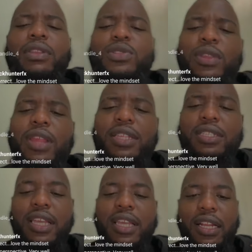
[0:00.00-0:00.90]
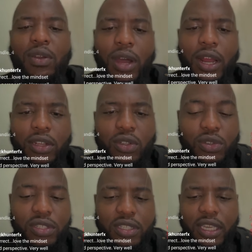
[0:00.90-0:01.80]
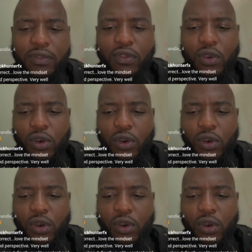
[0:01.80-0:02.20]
So that's exactly what I do see